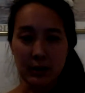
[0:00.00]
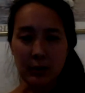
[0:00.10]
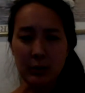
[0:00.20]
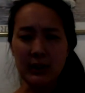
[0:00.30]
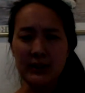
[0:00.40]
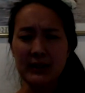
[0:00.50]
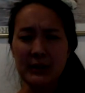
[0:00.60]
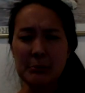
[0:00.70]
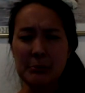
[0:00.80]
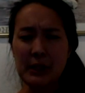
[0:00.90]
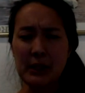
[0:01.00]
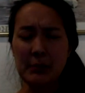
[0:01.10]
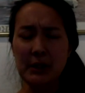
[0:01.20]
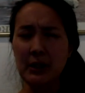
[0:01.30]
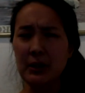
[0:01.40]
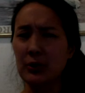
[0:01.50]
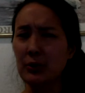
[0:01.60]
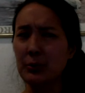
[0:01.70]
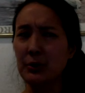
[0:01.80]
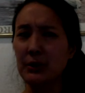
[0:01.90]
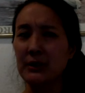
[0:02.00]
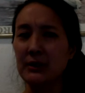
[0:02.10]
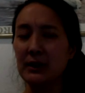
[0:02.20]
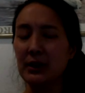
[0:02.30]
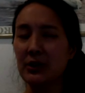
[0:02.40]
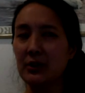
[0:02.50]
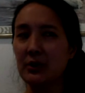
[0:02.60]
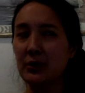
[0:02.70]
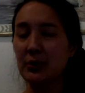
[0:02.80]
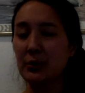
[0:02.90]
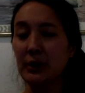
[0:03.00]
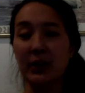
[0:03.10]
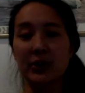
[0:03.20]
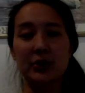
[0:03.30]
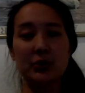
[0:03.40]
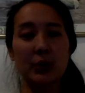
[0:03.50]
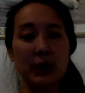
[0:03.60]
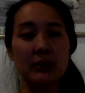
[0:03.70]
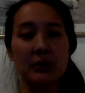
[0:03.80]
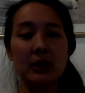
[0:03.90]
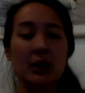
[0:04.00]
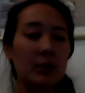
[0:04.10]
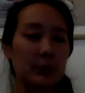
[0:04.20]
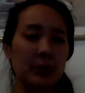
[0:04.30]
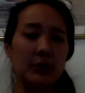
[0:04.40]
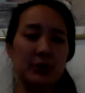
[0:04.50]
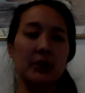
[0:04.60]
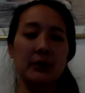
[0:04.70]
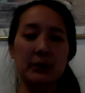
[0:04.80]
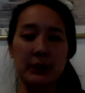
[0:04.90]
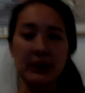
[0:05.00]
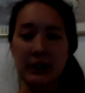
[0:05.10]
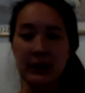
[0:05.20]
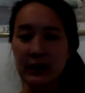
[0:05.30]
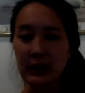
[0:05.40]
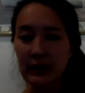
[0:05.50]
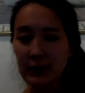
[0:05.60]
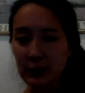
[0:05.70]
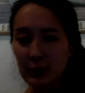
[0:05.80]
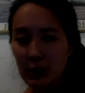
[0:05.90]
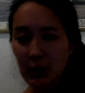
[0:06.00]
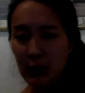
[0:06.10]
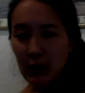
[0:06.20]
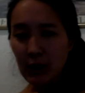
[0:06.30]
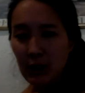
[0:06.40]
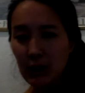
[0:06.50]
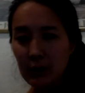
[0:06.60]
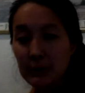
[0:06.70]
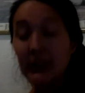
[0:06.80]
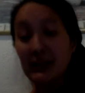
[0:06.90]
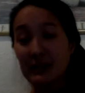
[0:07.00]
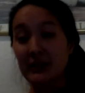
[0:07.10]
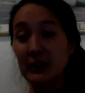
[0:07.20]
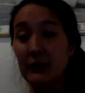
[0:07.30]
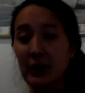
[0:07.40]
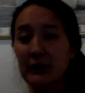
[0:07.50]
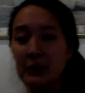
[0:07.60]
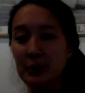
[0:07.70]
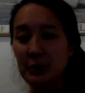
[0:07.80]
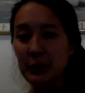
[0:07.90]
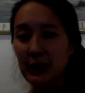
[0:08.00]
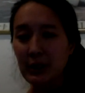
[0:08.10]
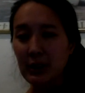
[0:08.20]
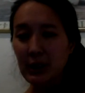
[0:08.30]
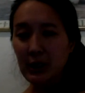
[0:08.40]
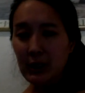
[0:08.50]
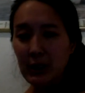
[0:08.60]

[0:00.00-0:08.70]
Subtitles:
I want to say maybe in your book it's section 2-1, but you also have a reading I gave you. Yes, evolving would be,